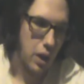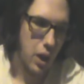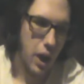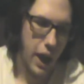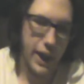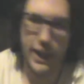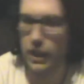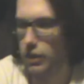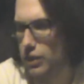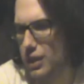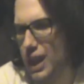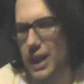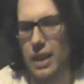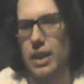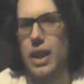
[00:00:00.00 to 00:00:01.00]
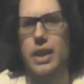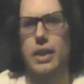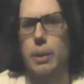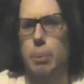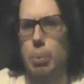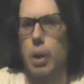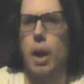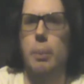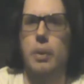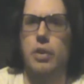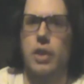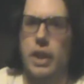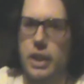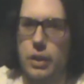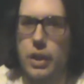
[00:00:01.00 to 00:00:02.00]
I guess, and like the problem is
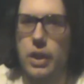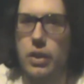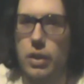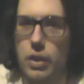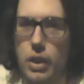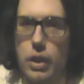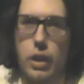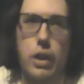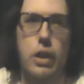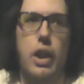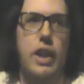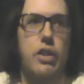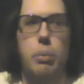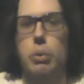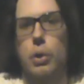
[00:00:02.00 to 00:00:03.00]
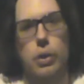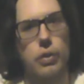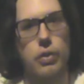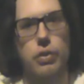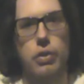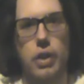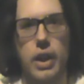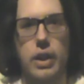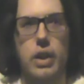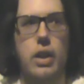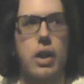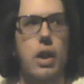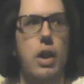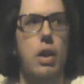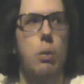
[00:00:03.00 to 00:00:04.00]
like you need like some sort of like
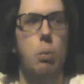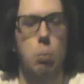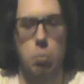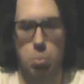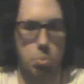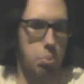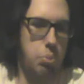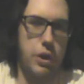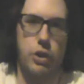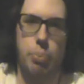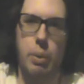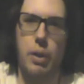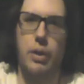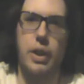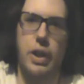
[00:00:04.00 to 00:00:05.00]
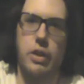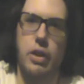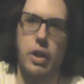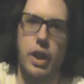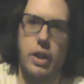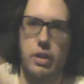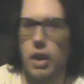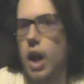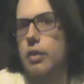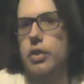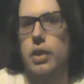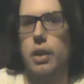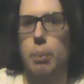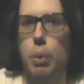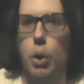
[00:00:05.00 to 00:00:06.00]
experience, and like
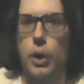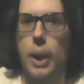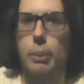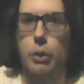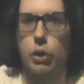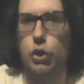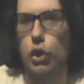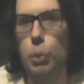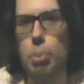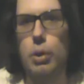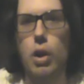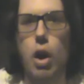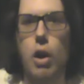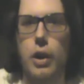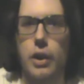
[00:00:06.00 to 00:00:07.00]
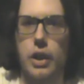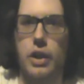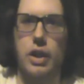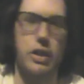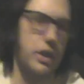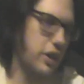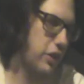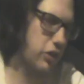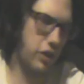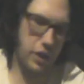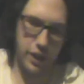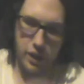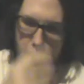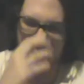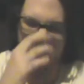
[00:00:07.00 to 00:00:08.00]
obviously the programs are super hard, and usually like